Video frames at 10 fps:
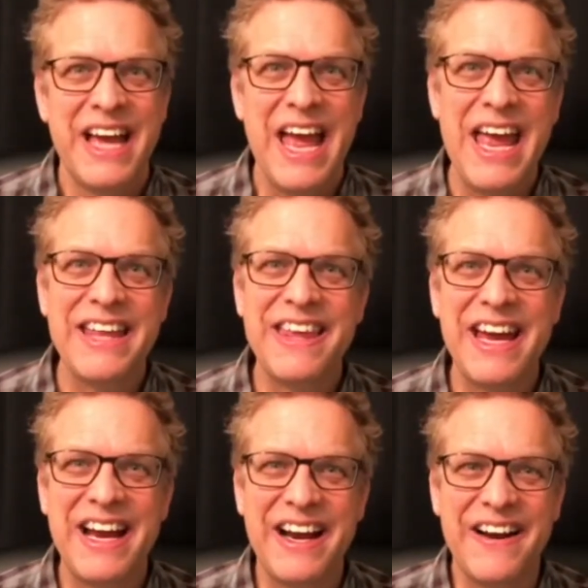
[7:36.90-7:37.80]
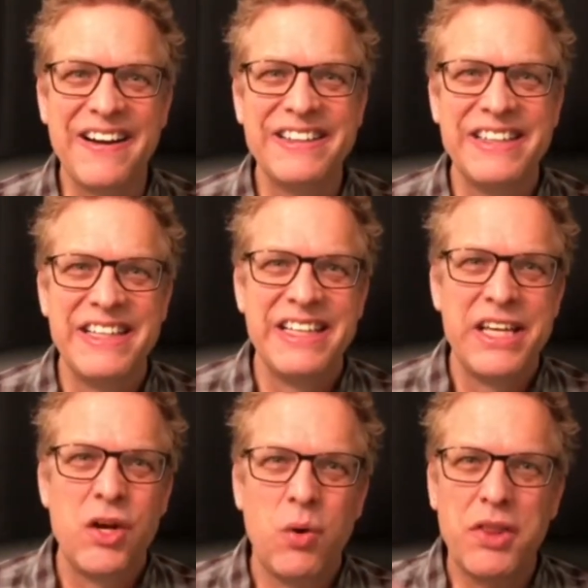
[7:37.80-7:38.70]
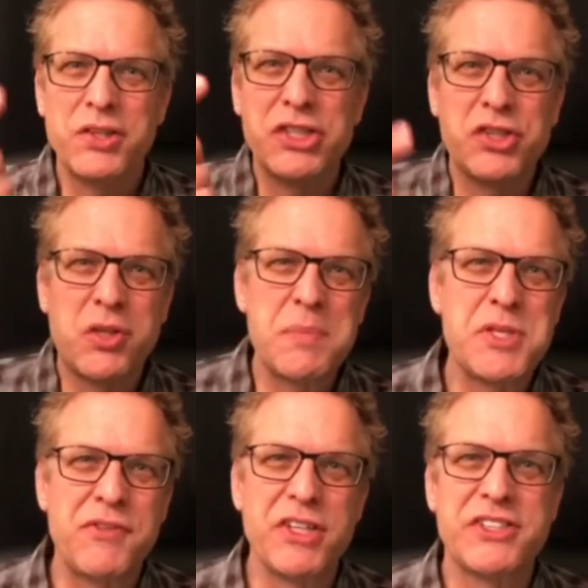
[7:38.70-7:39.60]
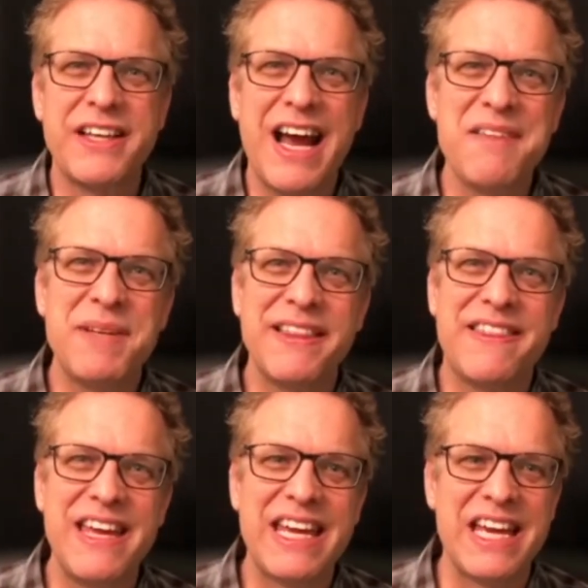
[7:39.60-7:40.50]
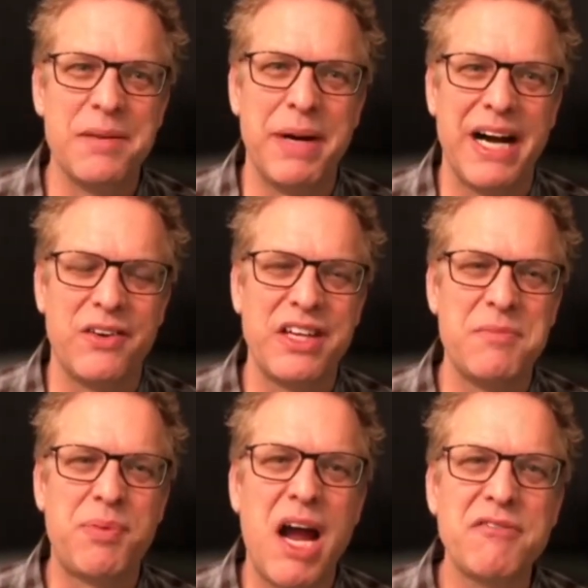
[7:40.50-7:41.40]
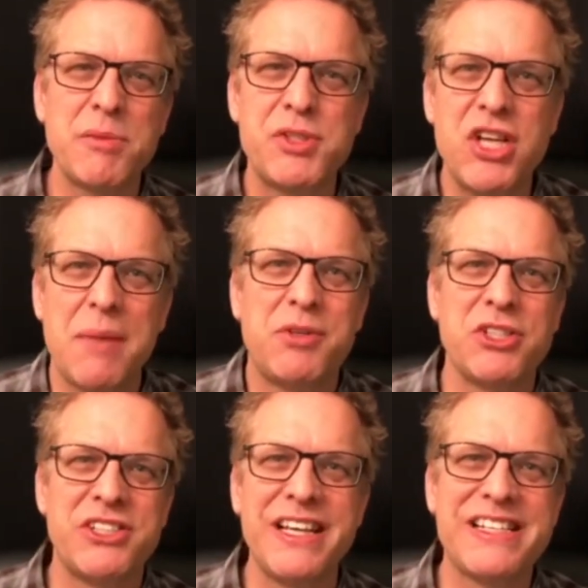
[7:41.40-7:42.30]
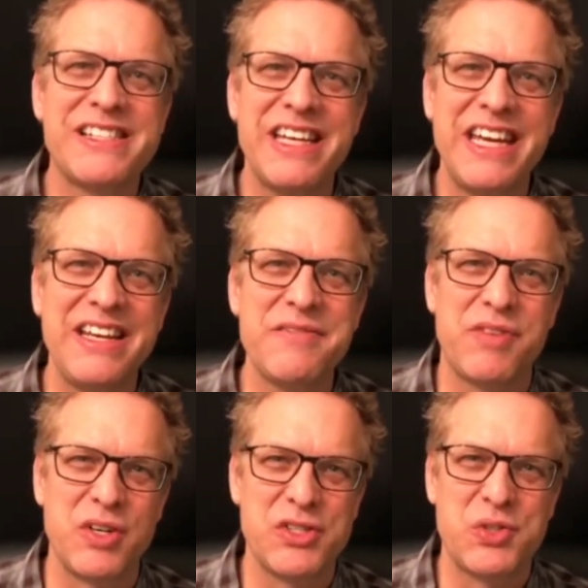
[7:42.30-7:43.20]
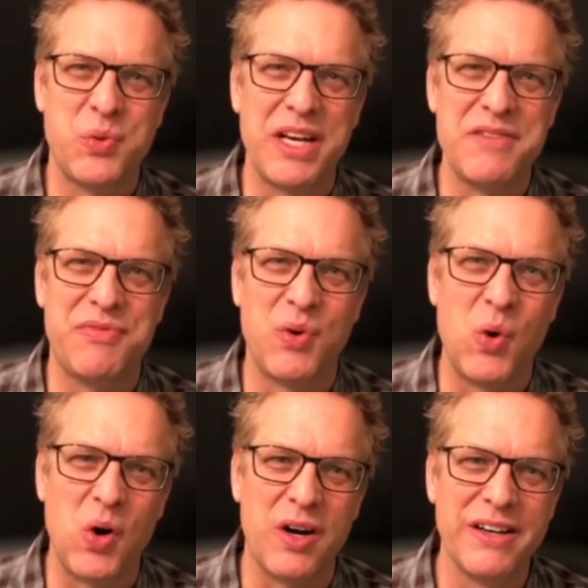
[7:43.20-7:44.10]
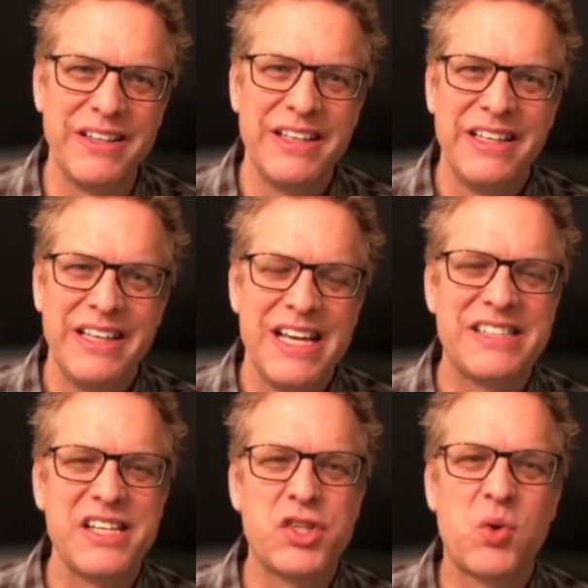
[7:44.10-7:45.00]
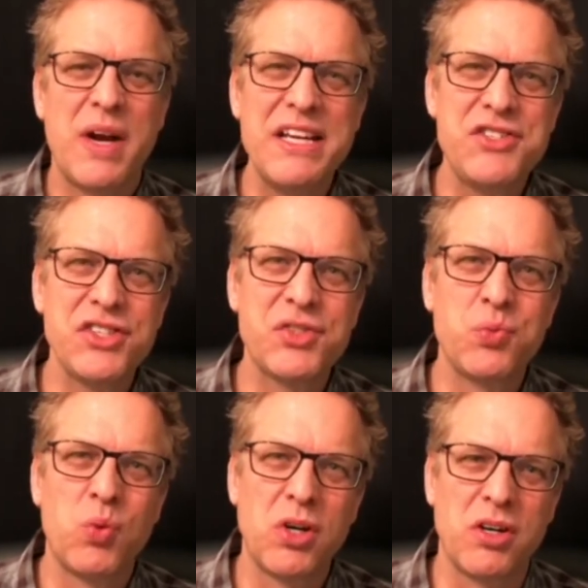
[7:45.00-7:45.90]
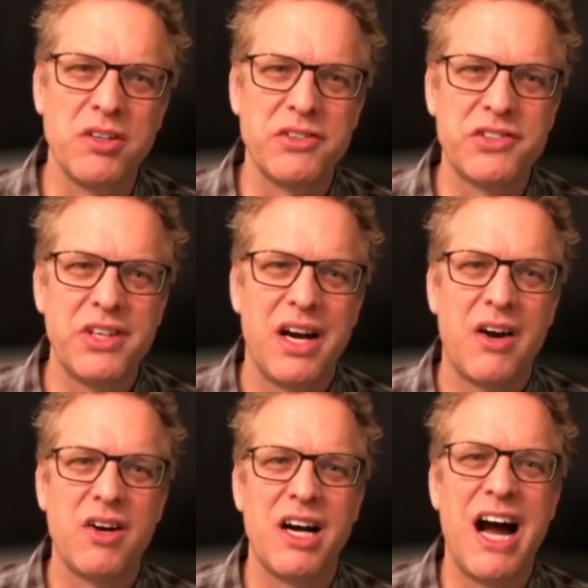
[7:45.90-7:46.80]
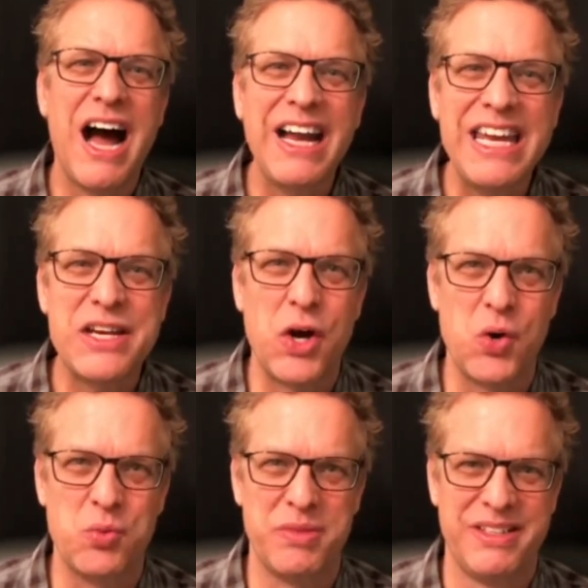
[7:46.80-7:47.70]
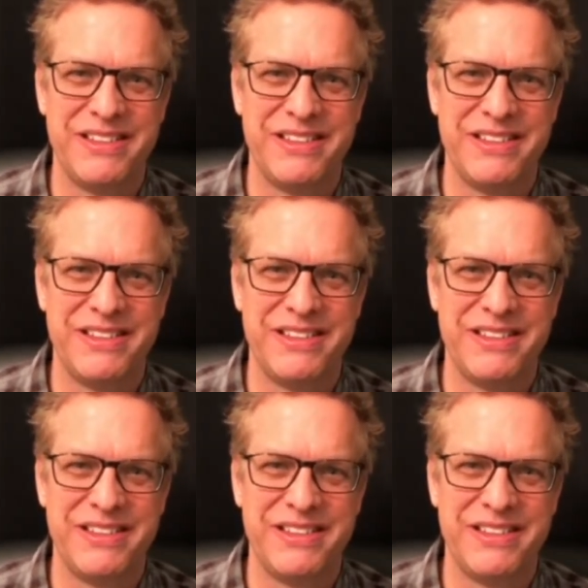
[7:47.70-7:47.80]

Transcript: Hey there. You know, there's a scripture verse that I've been thinking about in Proverbs chapter 16, verse 24. It says, gracious words are a honeycomb,